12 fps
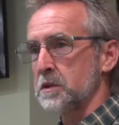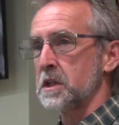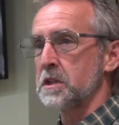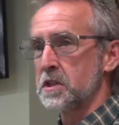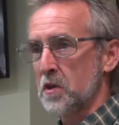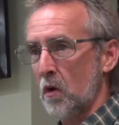He
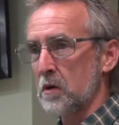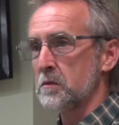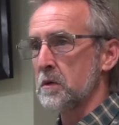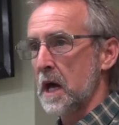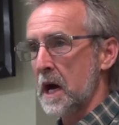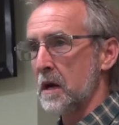starts
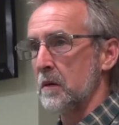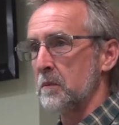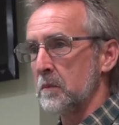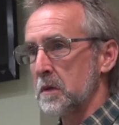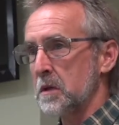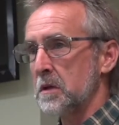with Adam.
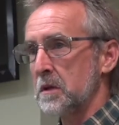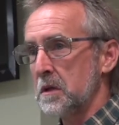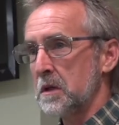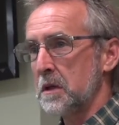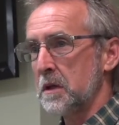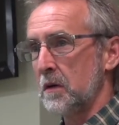
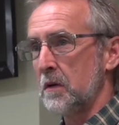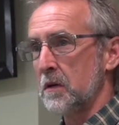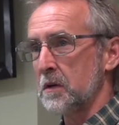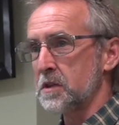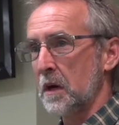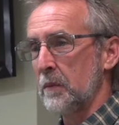There,
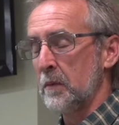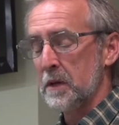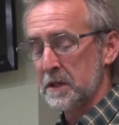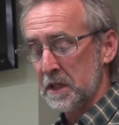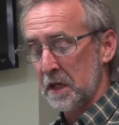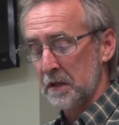there's something to be
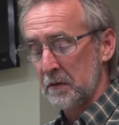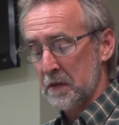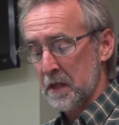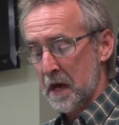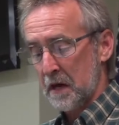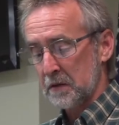said with
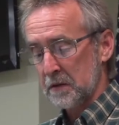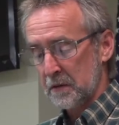that.